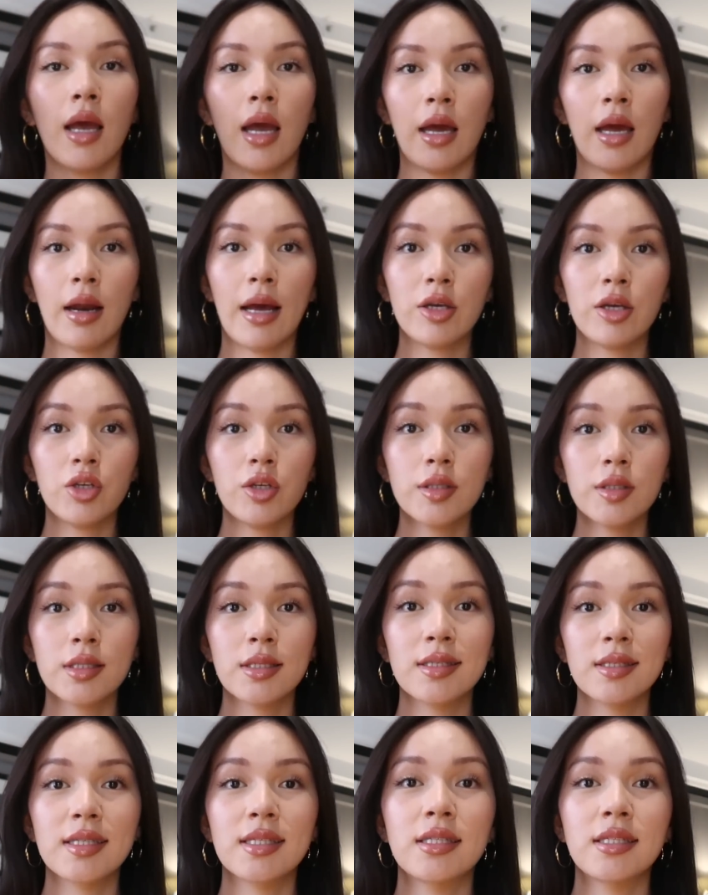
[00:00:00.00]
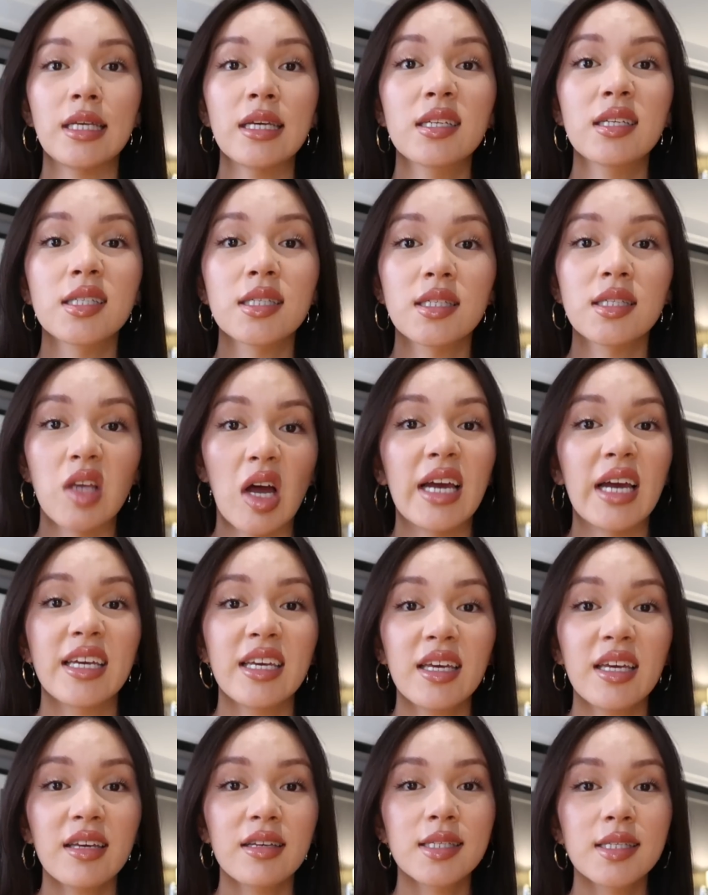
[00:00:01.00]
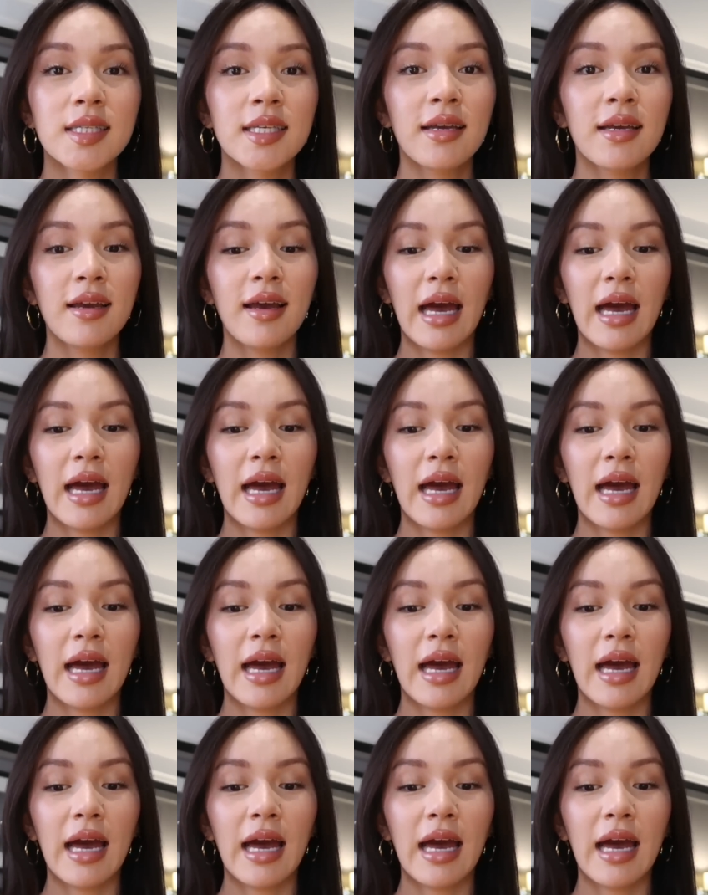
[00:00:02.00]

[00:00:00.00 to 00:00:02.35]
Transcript: and I used 6 psychics,